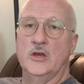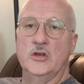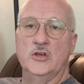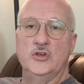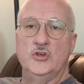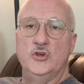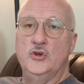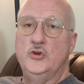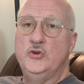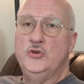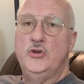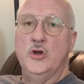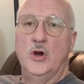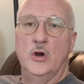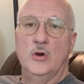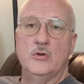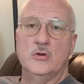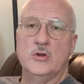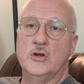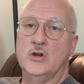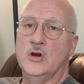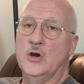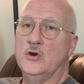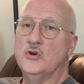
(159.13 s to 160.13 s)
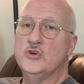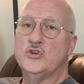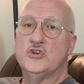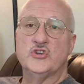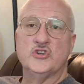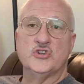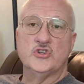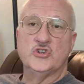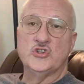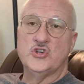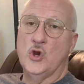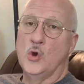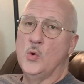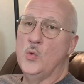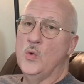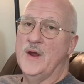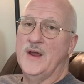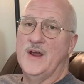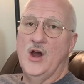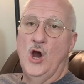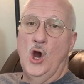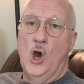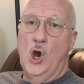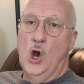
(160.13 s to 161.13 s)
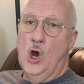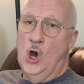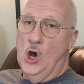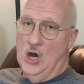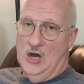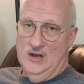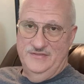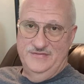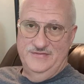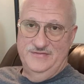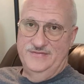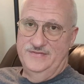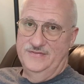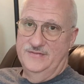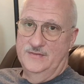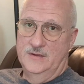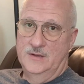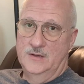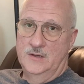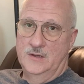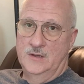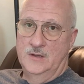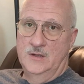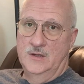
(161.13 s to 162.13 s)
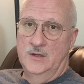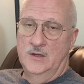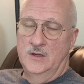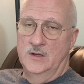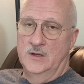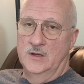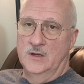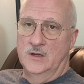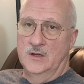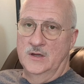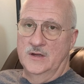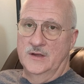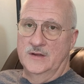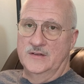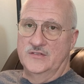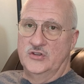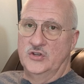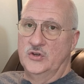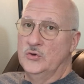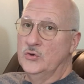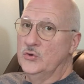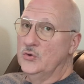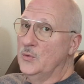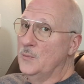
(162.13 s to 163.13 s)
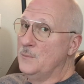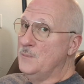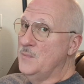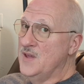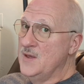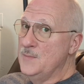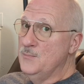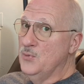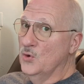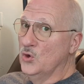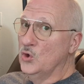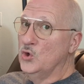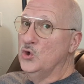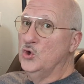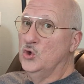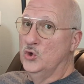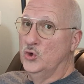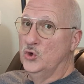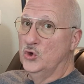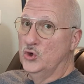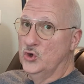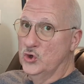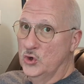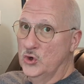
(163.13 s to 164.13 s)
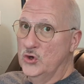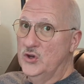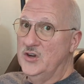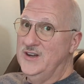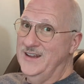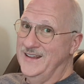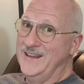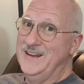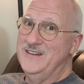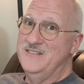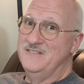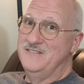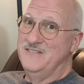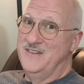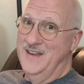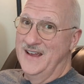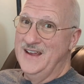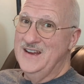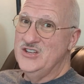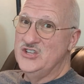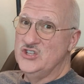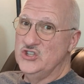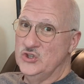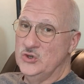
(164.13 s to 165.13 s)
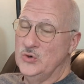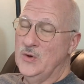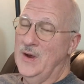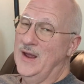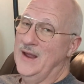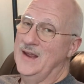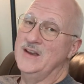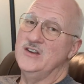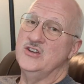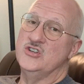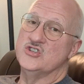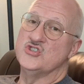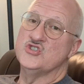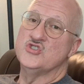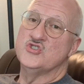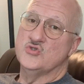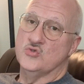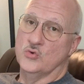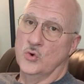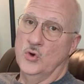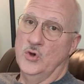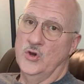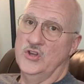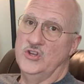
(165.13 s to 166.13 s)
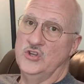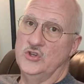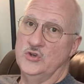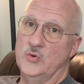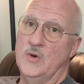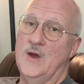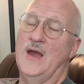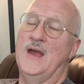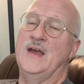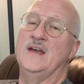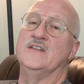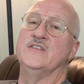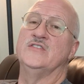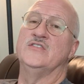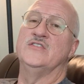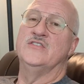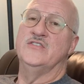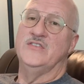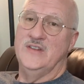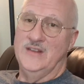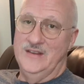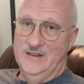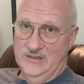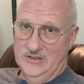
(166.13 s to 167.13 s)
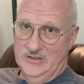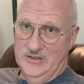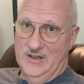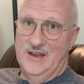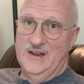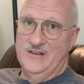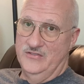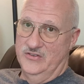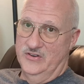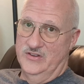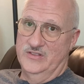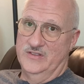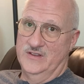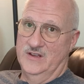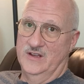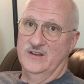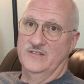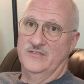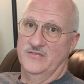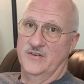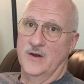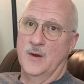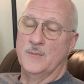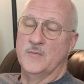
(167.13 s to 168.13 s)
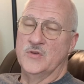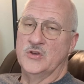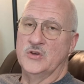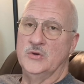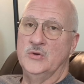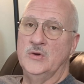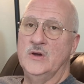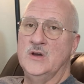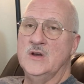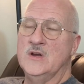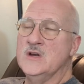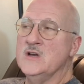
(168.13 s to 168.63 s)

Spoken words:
You don't go showing off to people who could invade you and destroy you and steal everything from you.